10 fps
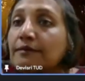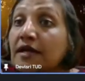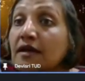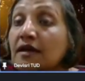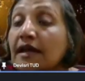
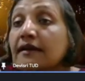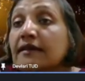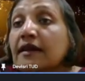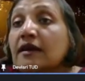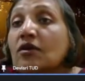
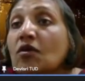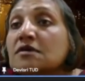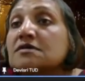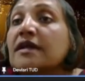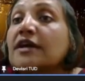There are
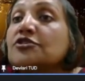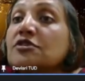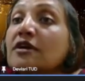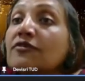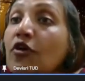dogs that
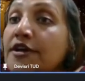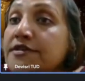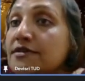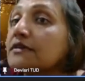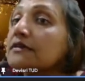actually avoid
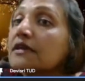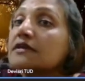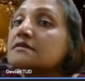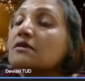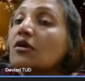certain
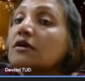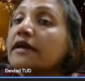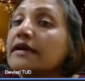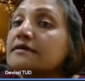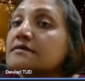things on
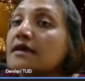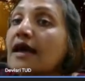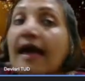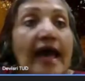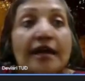days,
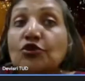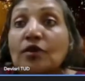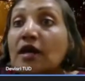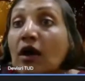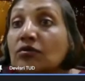and you
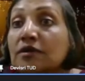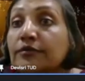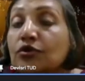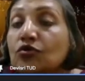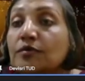allow them
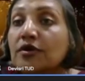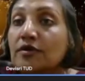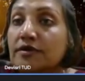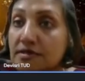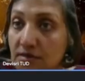to,
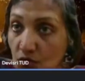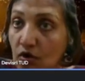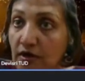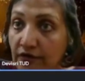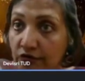because
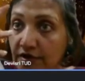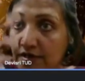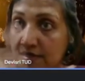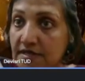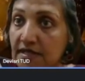whatever it
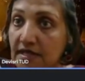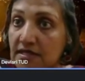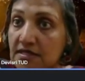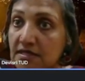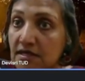is that their
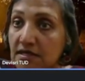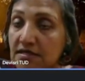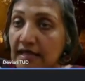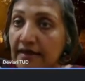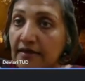instinct is
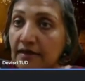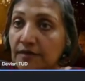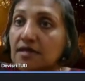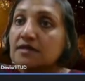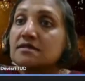telling them,
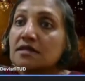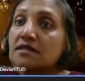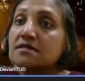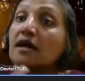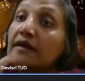their
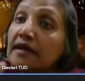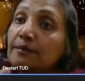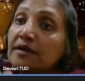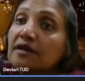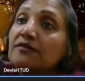instincts are deep
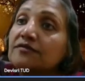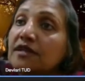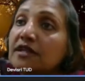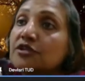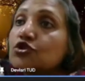enough that
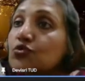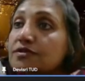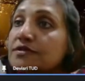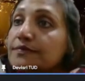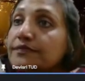they
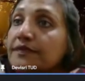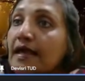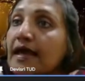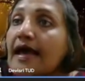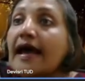choose,
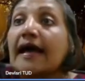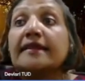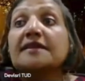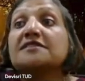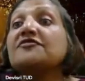and
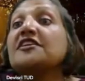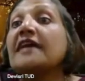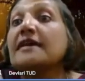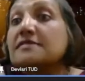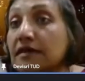that is
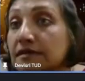fantastic.